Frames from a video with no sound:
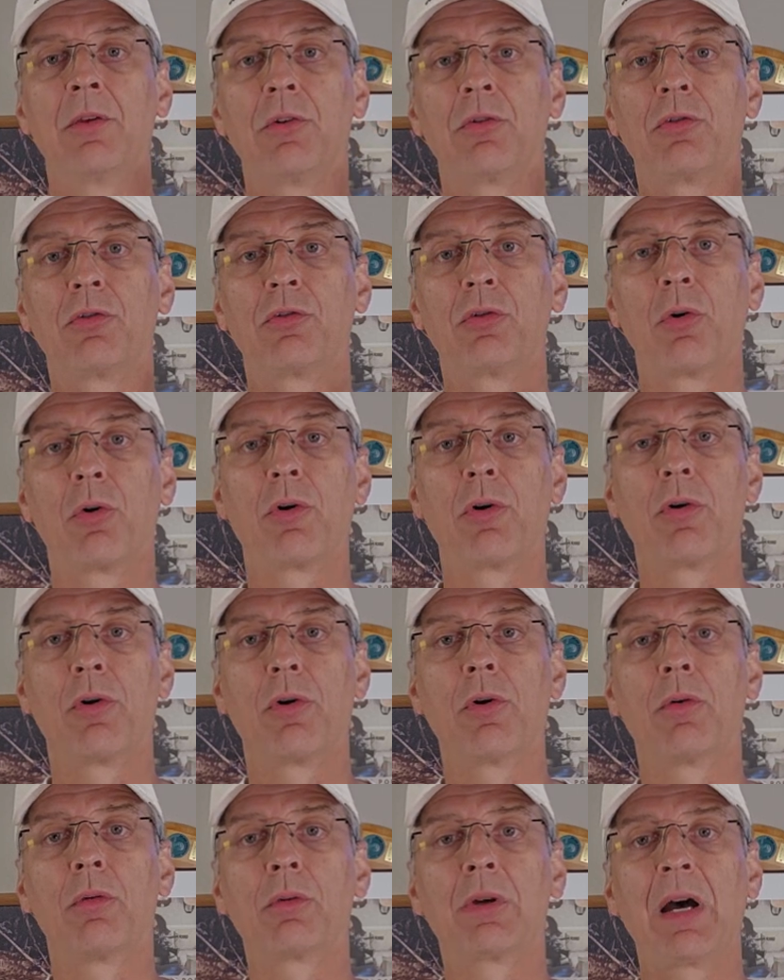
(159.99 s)
The
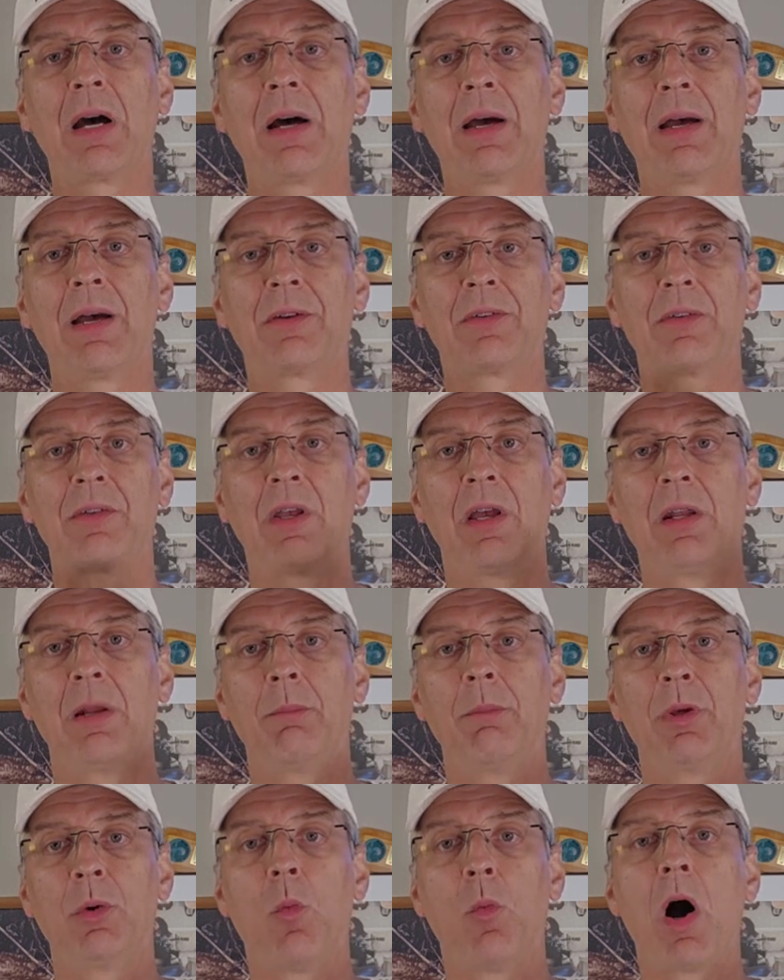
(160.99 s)
shorter kayaks tend to
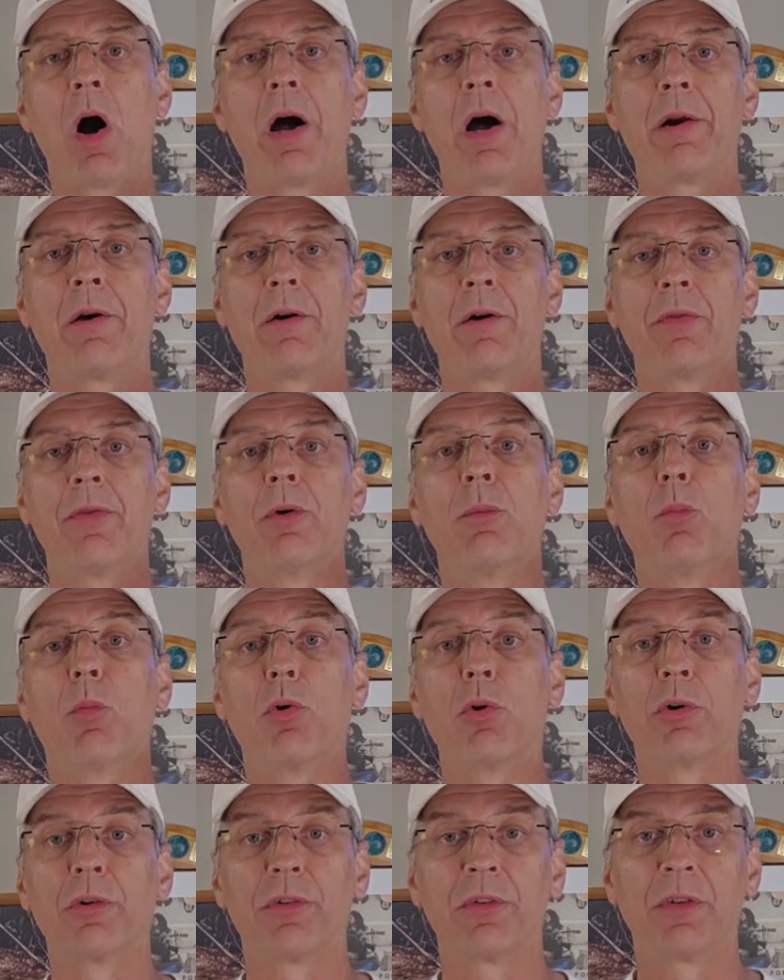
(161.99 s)
be wider, they're
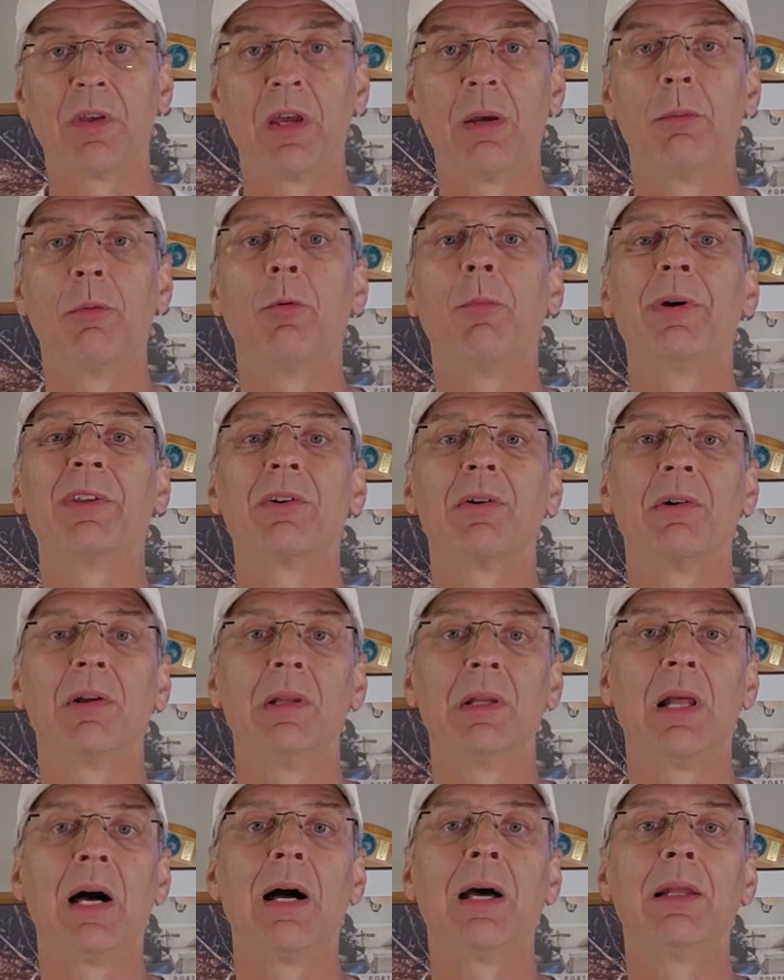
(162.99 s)
more stable, but they're a
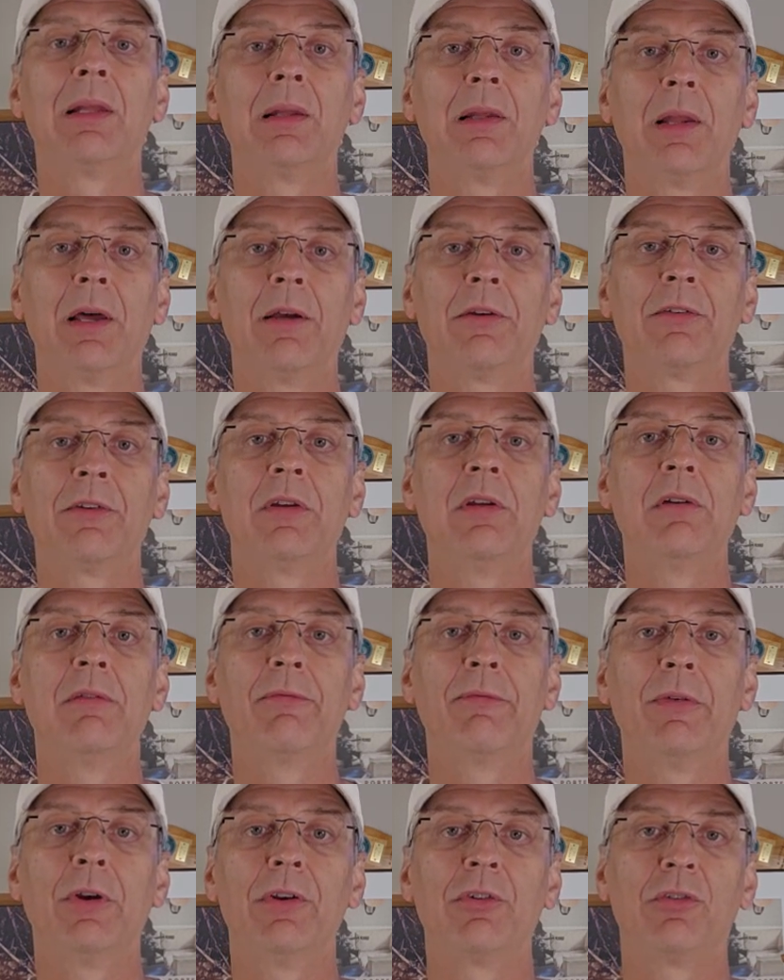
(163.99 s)
lot less
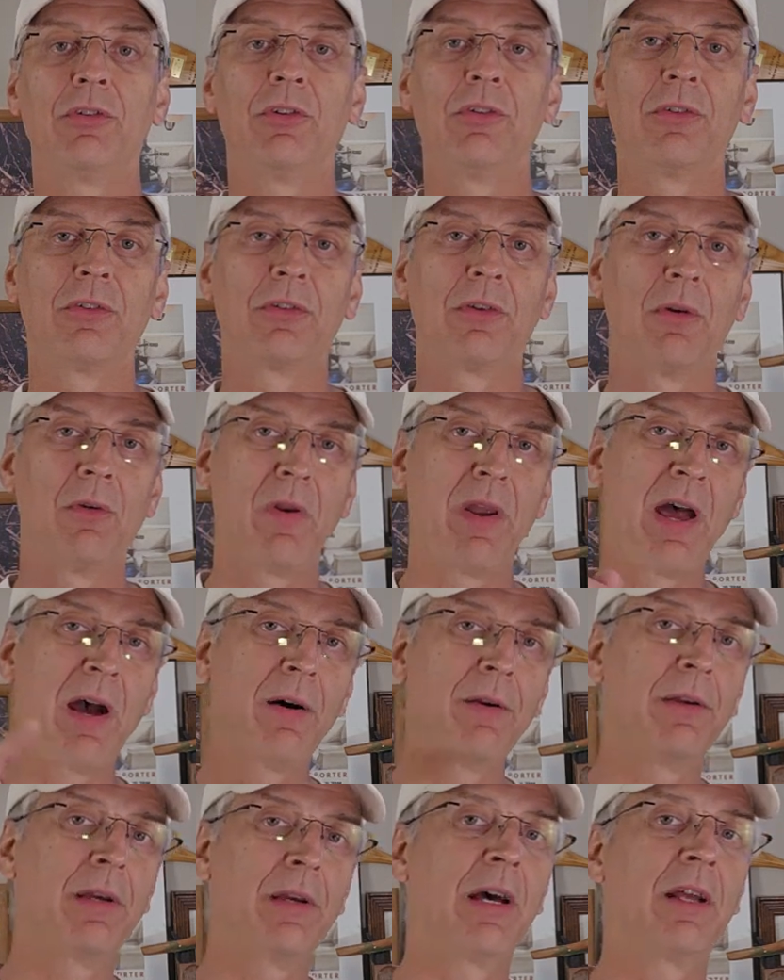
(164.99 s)
efficient. So
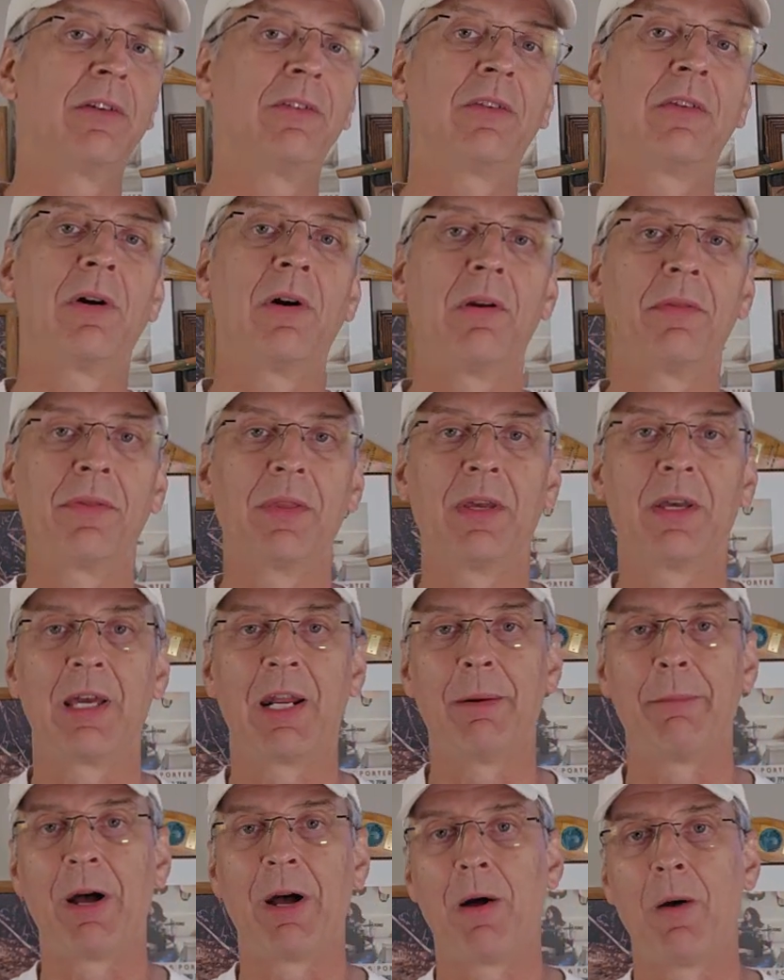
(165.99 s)
now you got to start
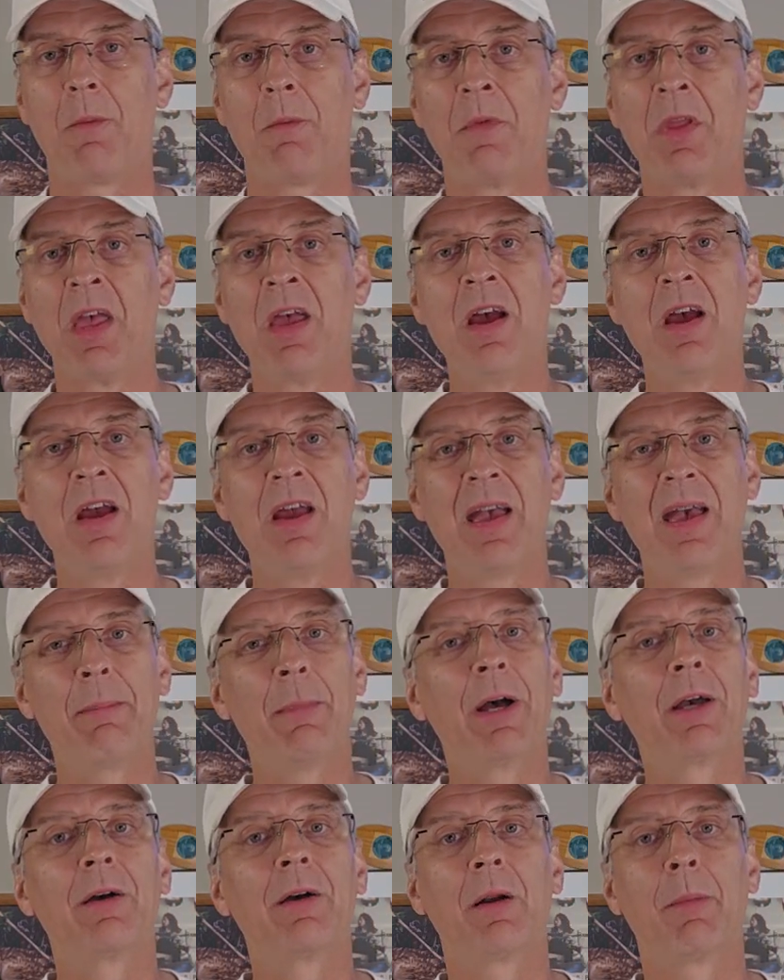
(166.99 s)
thinking about, am
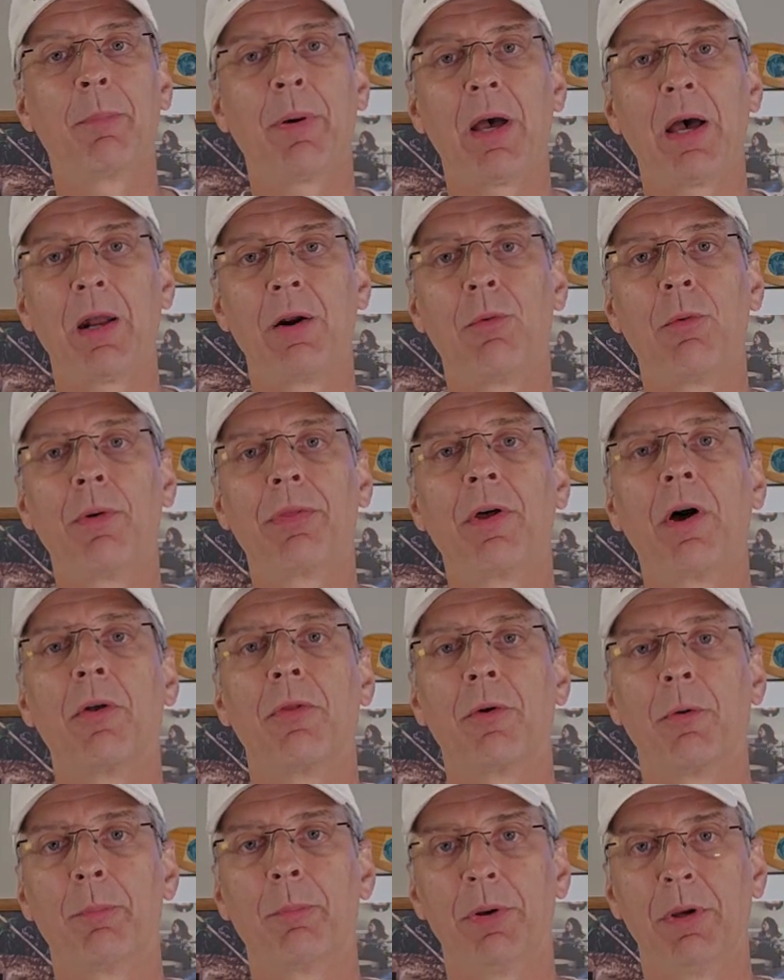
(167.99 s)
I going to paddle with
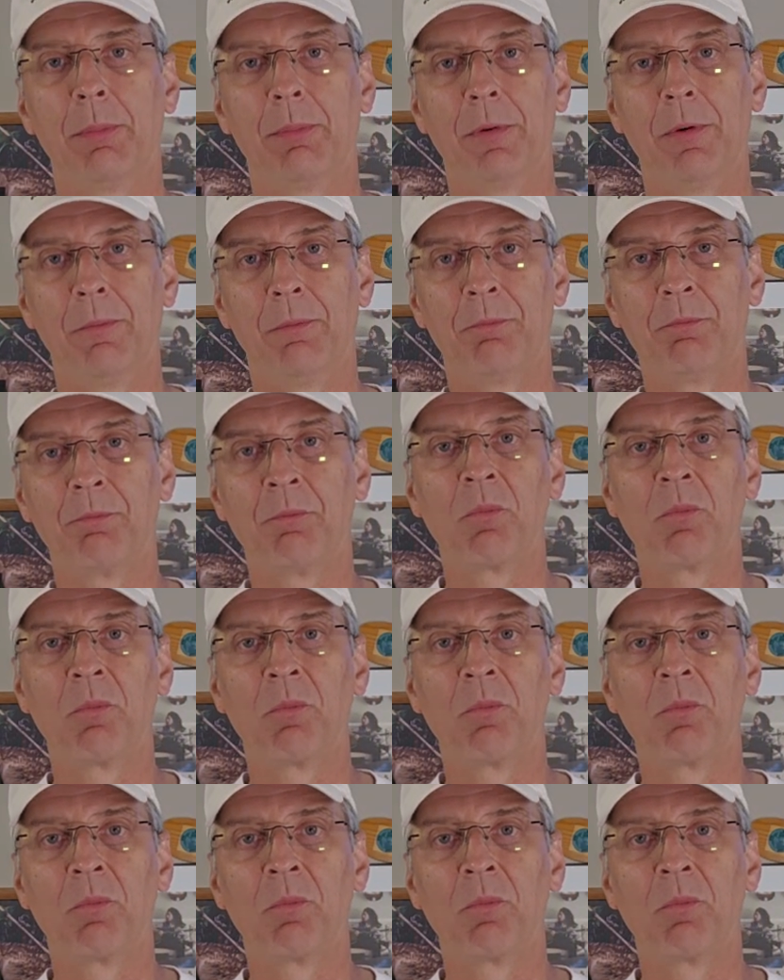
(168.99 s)
other people?